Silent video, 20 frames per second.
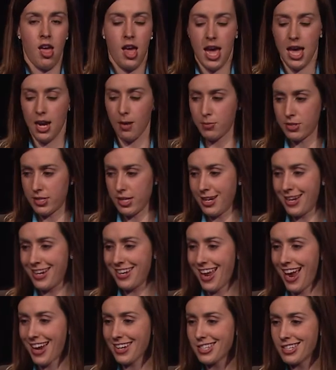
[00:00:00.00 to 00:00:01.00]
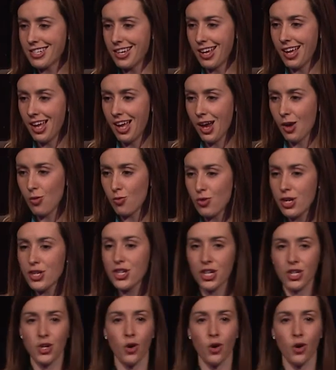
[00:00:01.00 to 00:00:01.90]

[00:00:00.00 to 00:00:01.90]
And I'm sitting next to Richard